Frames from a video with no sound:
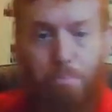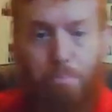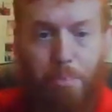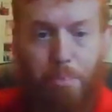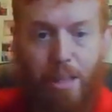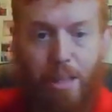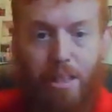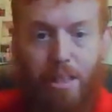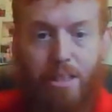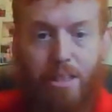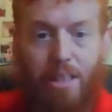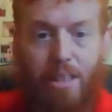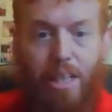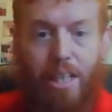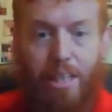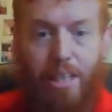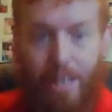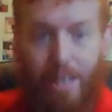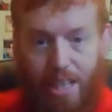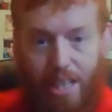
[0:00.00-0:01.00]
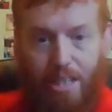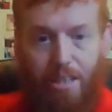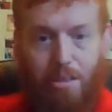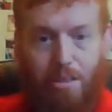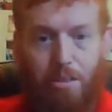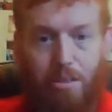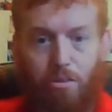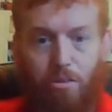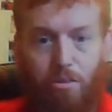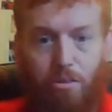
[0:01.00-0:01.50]
beers like that
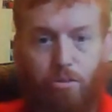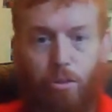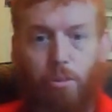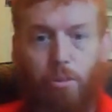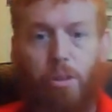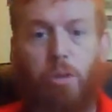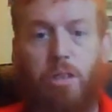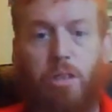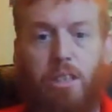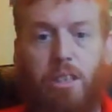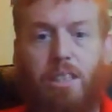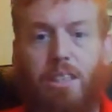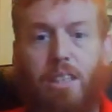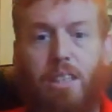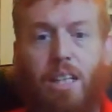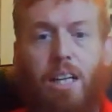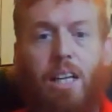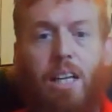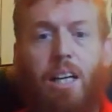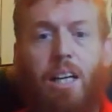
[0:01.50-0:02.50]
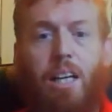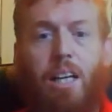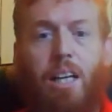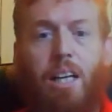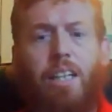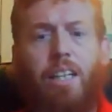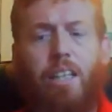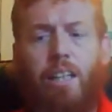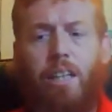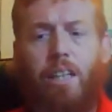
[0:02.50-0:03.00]
from the old.
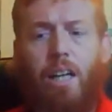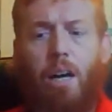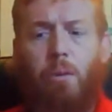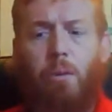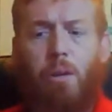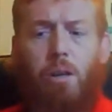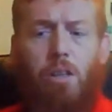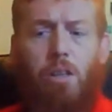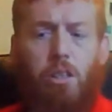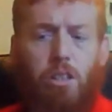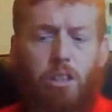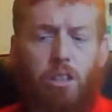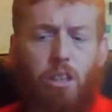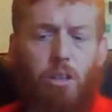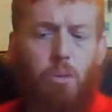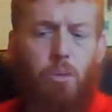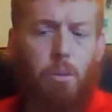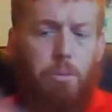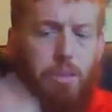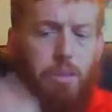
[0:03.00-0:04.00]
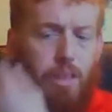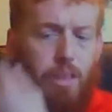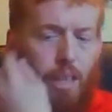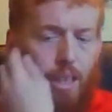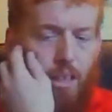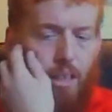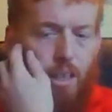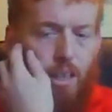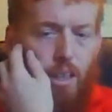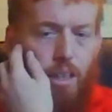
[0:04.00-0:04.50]
Like when I looked on the
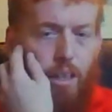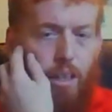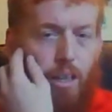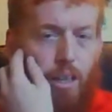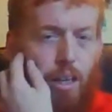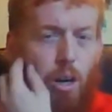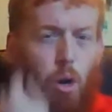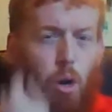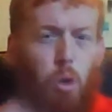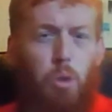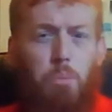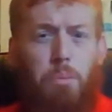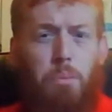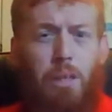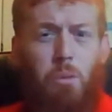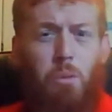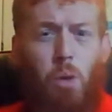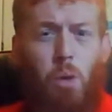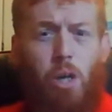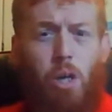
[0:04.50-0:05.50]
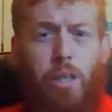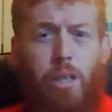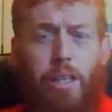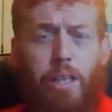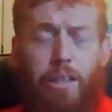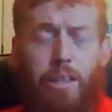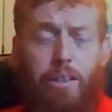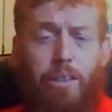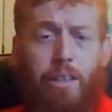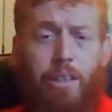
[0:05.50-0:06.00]
website, old
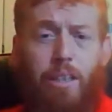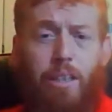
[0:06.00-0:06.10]
Milwaukee.